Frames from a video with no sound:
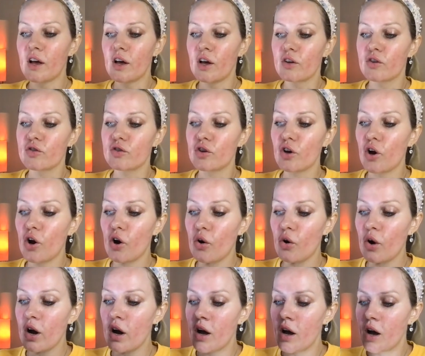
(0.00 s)

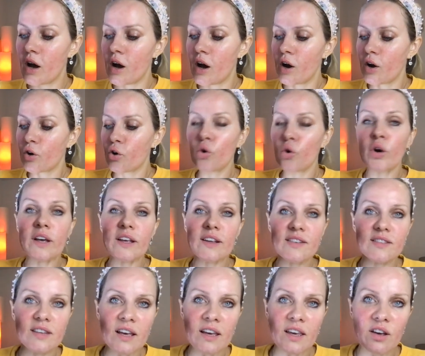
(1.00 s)
So who is
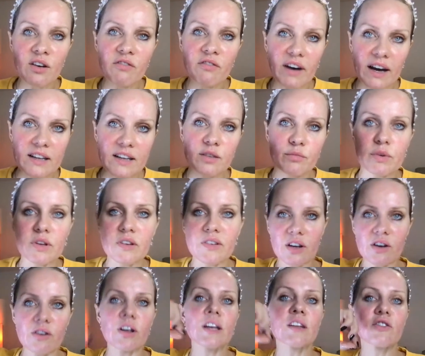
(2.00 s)
taking vitamins
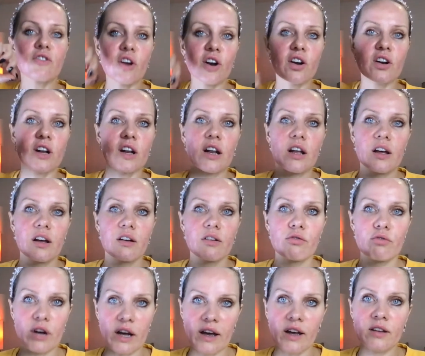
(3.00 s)
here internally,
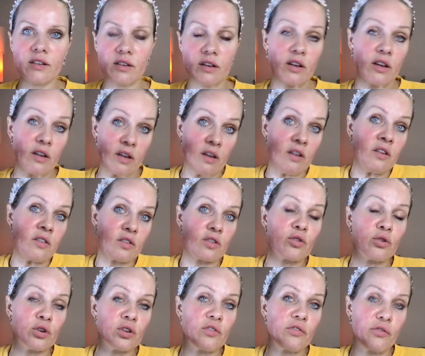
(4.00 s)
right? Is
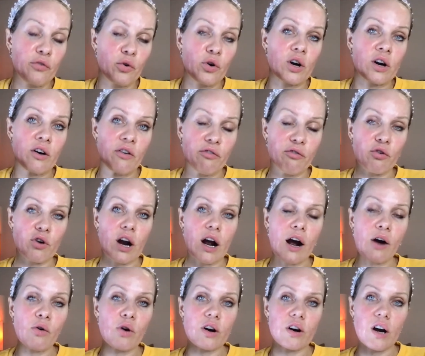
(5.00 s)
good for
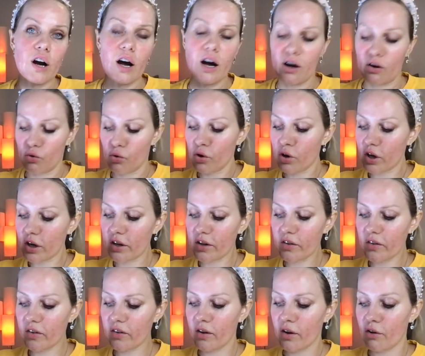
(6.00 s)
our
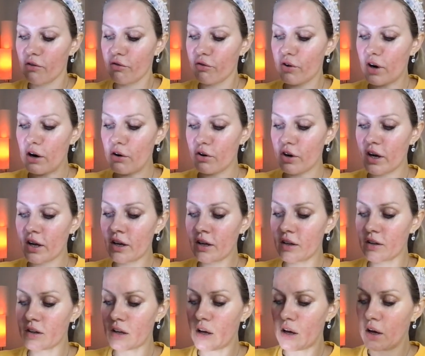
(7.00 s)
organs, for our
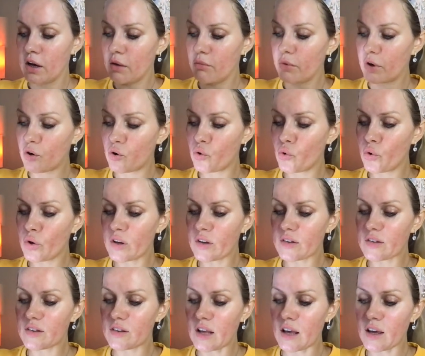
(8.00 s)
health, but who
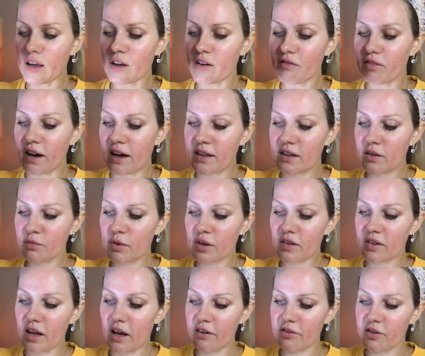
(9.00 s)
is taking
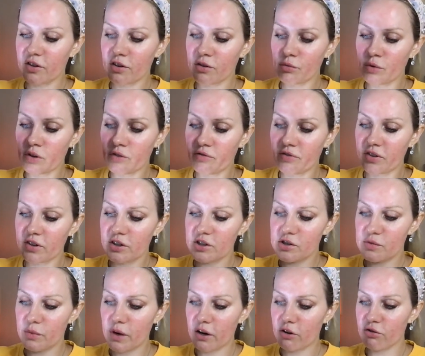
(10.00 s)
vitamins after we
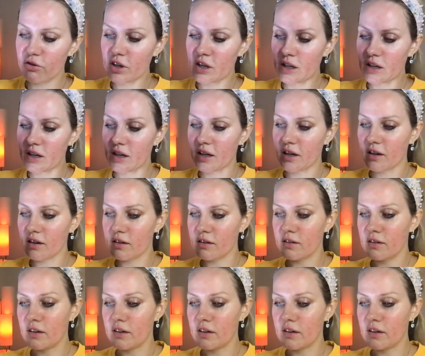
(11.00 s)
finish microneedling?